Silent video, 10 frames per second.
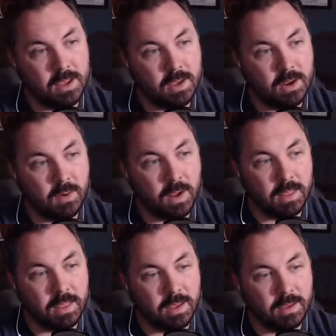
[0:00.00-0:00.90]
you know, I
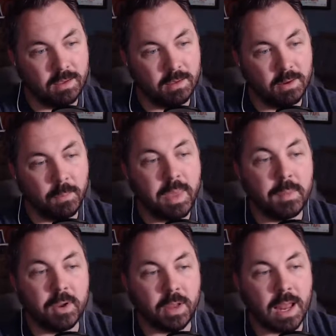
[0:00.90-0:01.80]
think, you know,
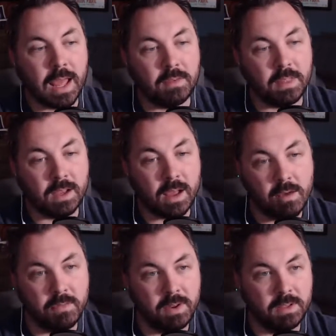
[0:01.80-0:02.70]
maybe you're not having the
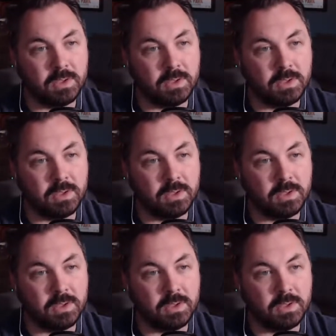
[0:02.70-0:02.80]
confidence